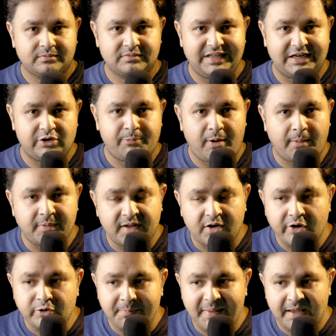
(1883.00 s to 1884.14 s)
that you're probably
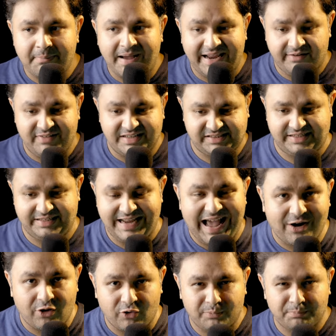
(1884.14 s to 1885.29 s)
going to make by investing
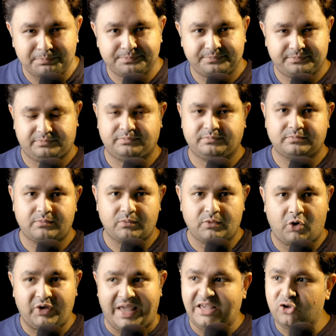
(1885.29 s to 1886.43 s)
now?
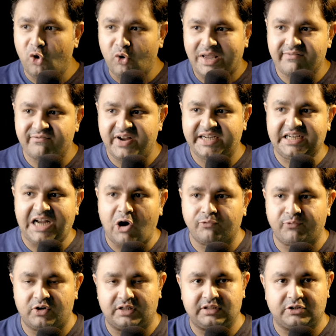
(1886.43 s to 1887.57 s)
Okay, you can wait it out
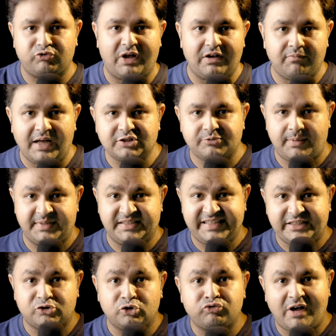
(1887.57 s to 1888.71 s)
for another 12 months, maybe
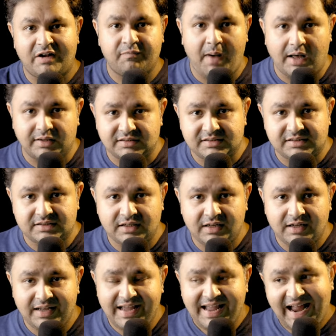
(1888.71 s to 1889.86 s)
6 to 12 months.
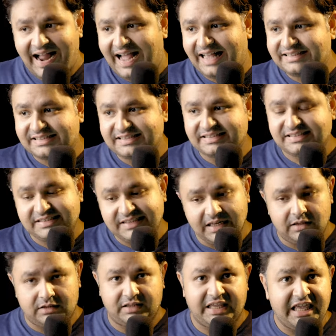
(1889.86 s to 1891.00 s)
And
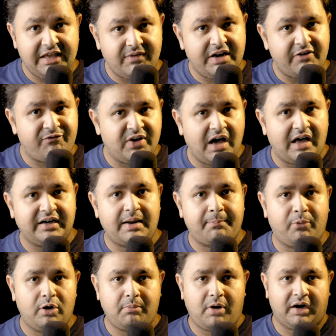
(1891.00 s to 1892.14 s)
still, even if we are in a
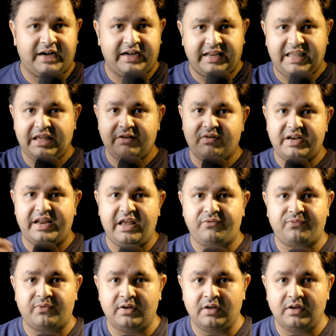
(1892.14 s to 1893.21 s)
bull market, even if